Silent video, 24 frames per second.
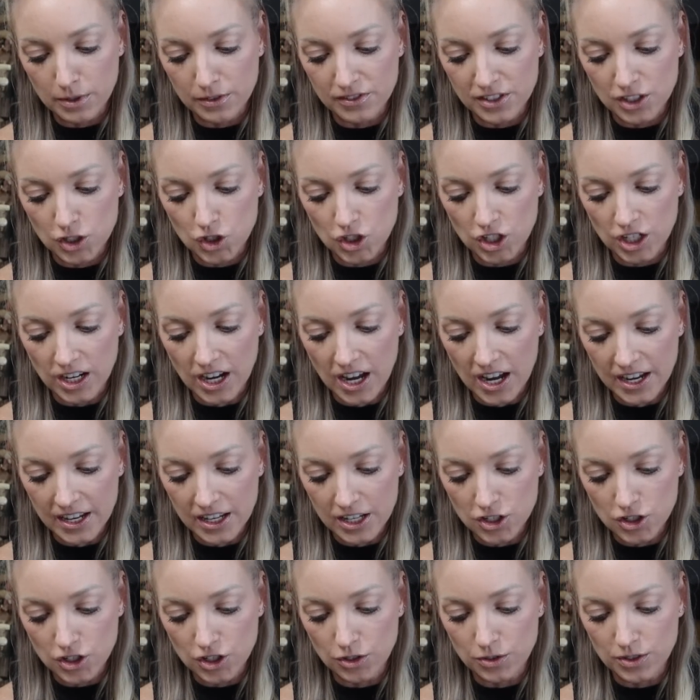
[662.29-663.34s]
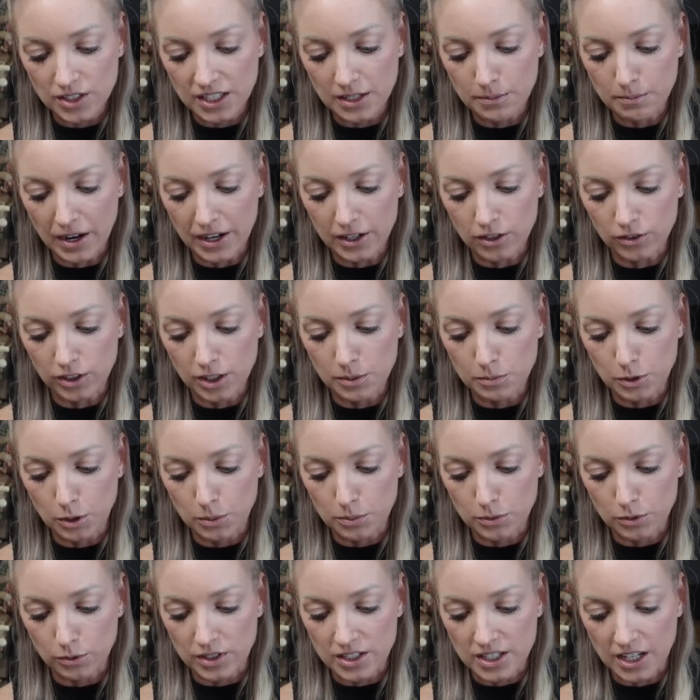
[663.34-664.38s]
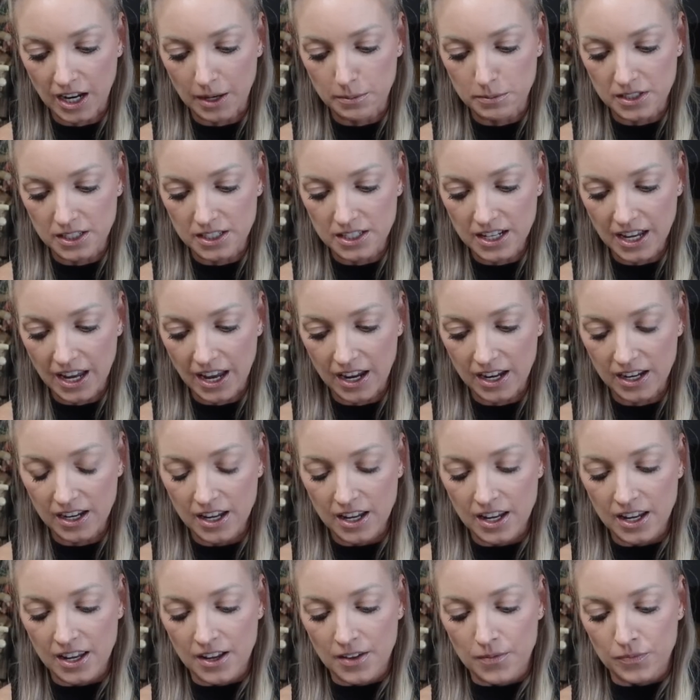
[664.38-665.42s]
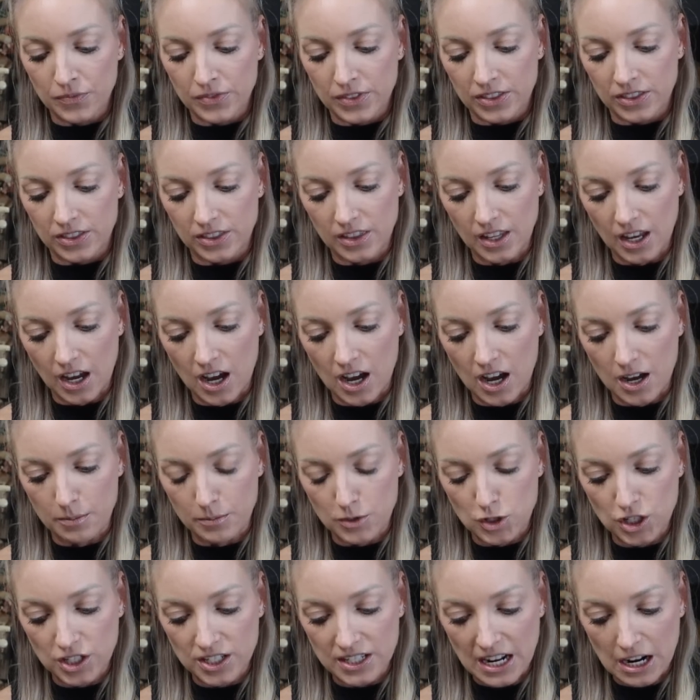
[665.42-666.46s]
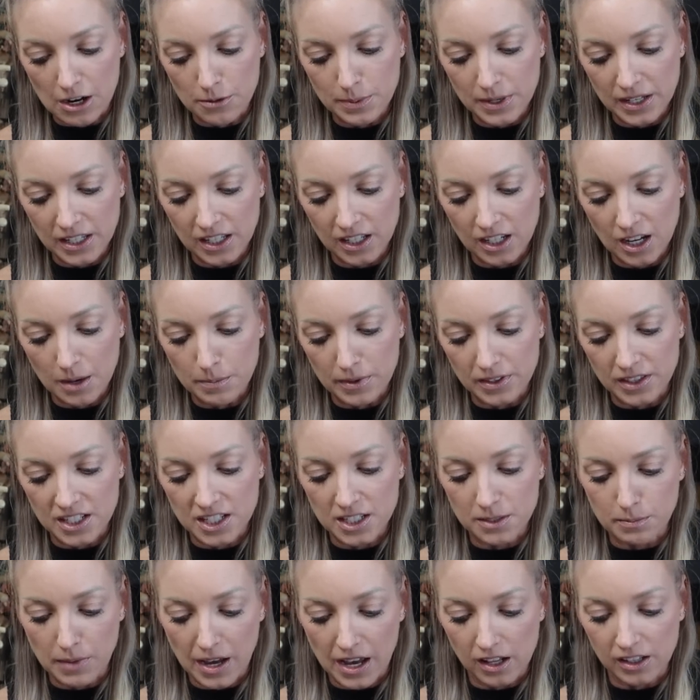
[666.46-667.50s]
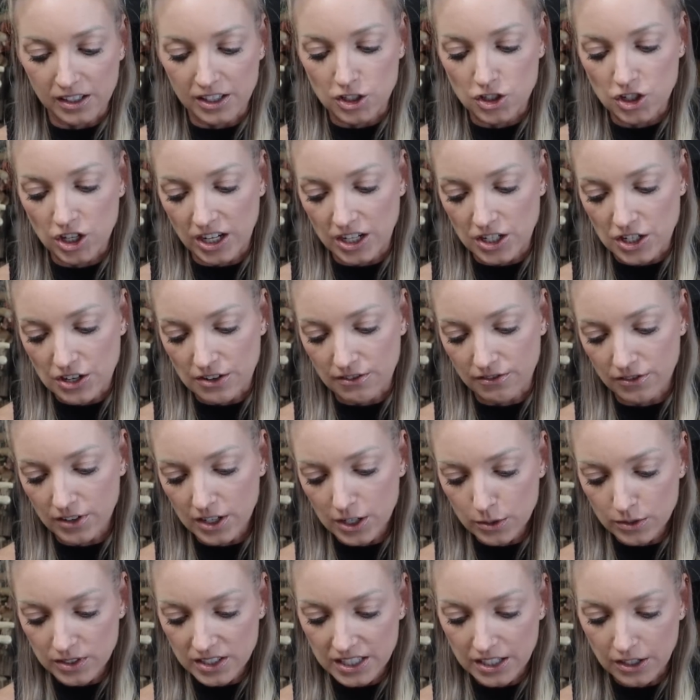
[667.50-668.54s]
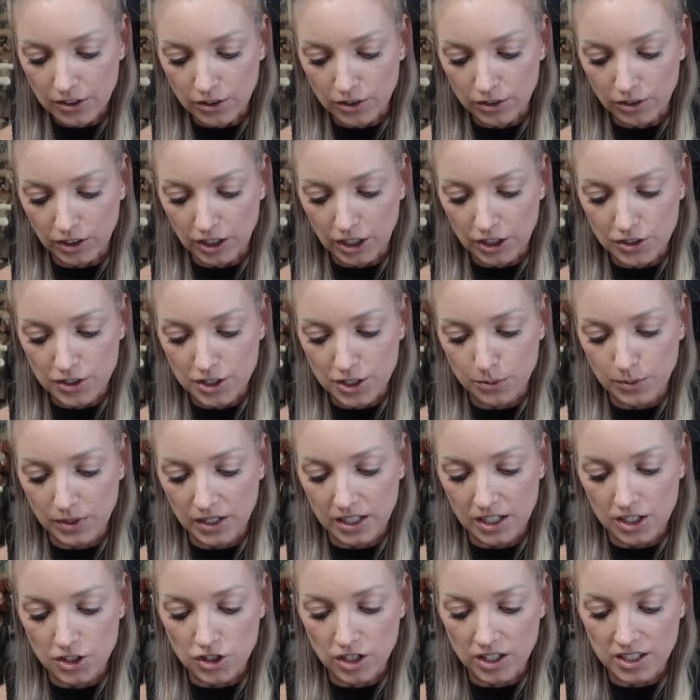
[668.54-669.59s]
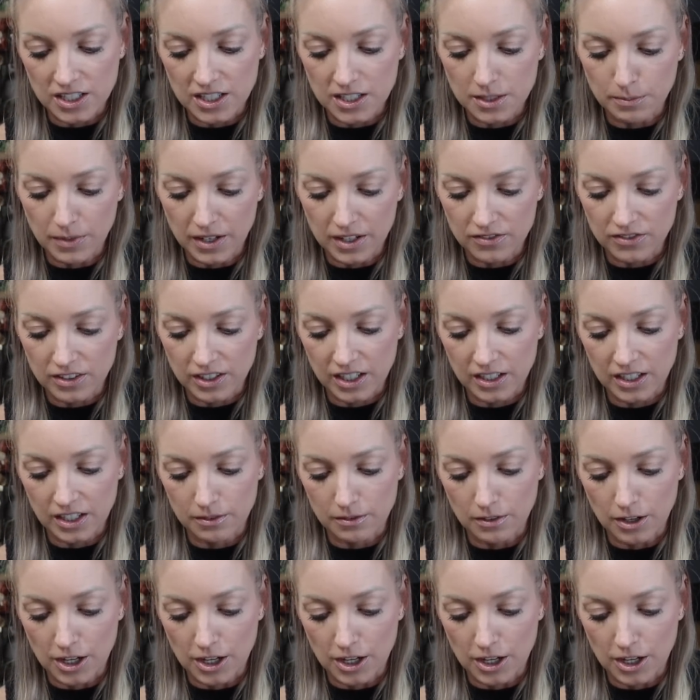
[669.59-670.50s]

of his GI issues, he might only poop 3 times a day. She's now picking up on the smell and change in frequency earlier so we can adjust his medications